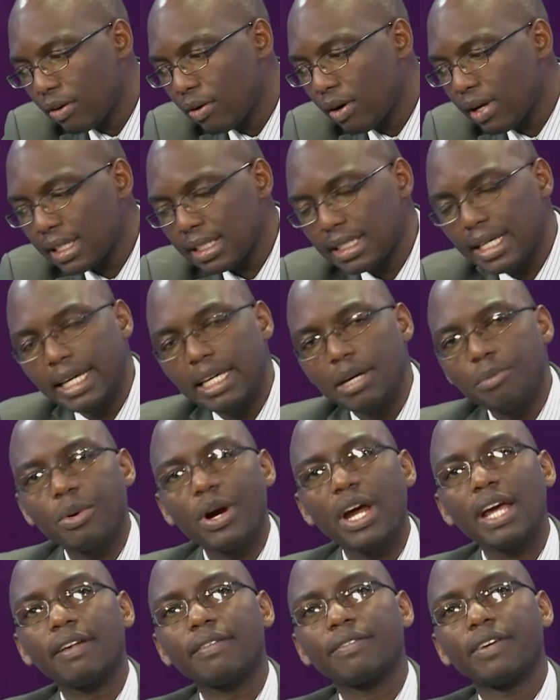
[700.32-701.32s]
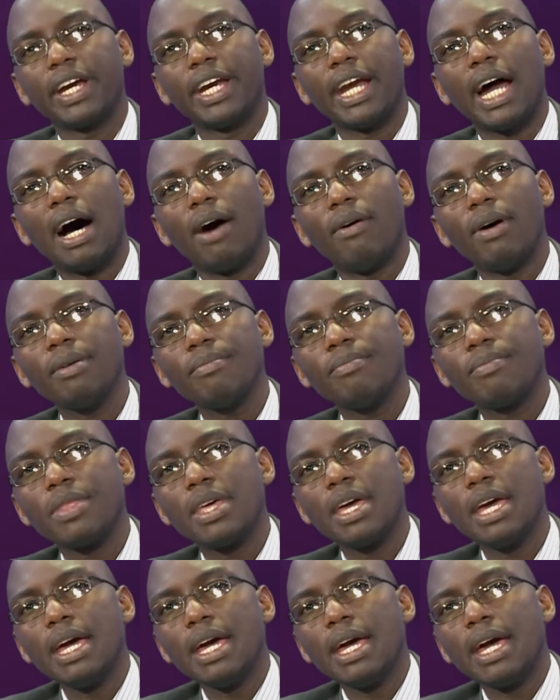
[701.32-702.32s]
goes there, he prays for an hour.
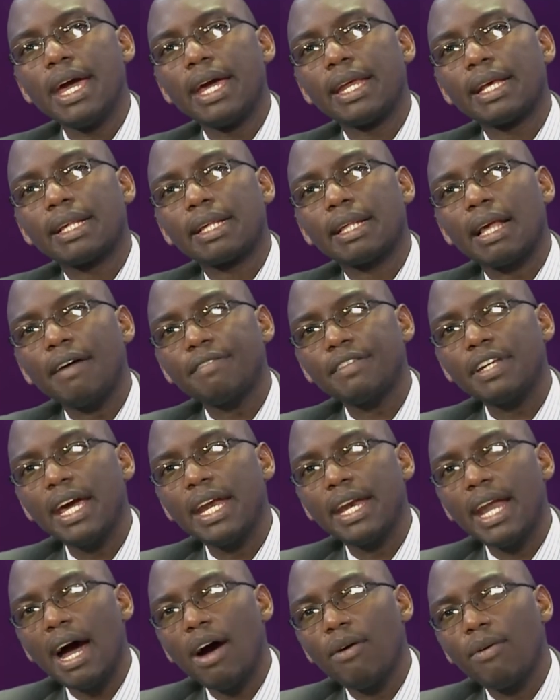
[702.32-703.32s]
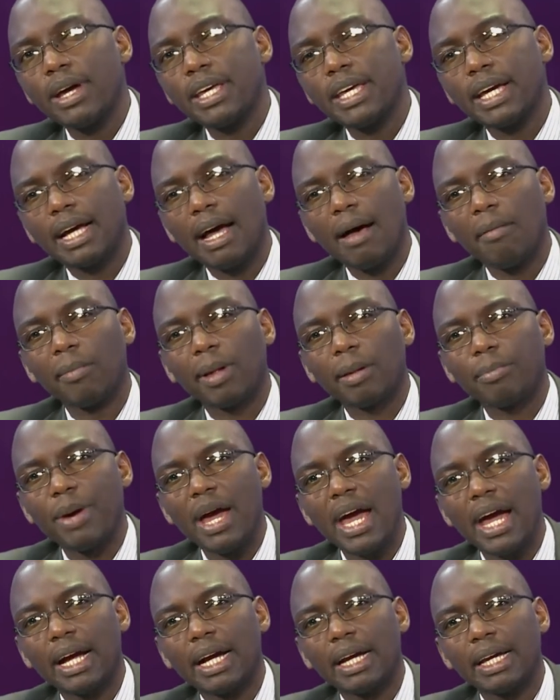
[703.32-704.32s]
After an hour, he comes
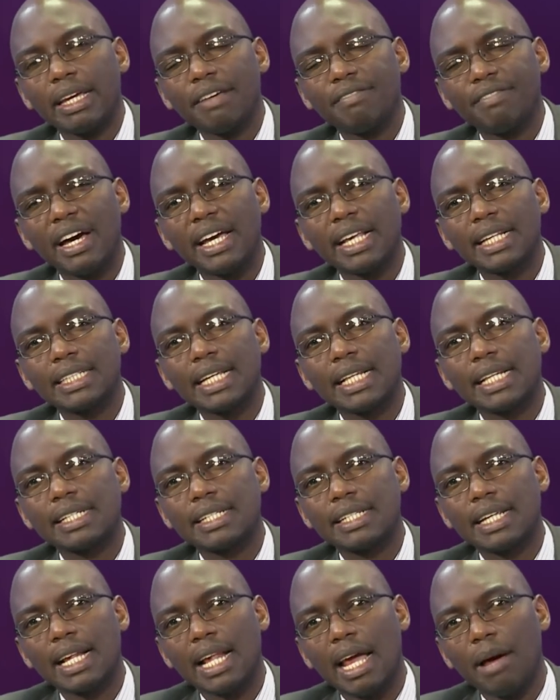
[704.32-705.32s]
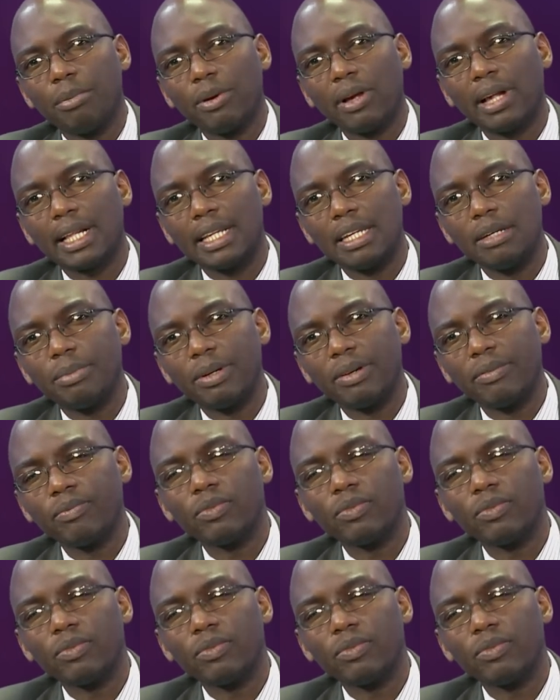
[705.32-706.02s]
back, he finds the disciples sleeping.